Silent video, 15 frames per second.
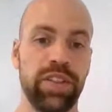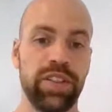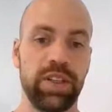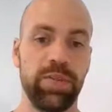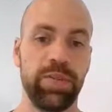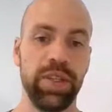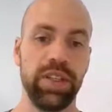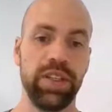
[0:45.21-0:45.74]

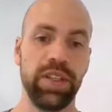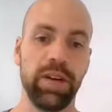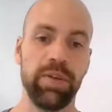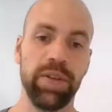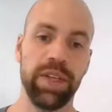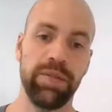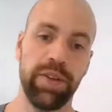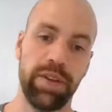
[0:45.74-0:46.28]
SAP
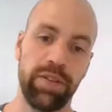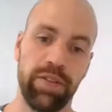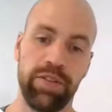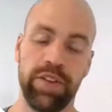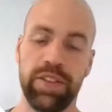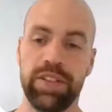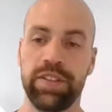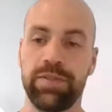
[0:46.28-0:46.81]
EWM
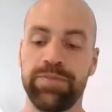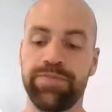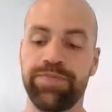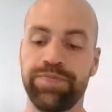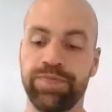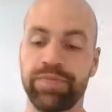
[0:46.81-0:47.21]
MFS.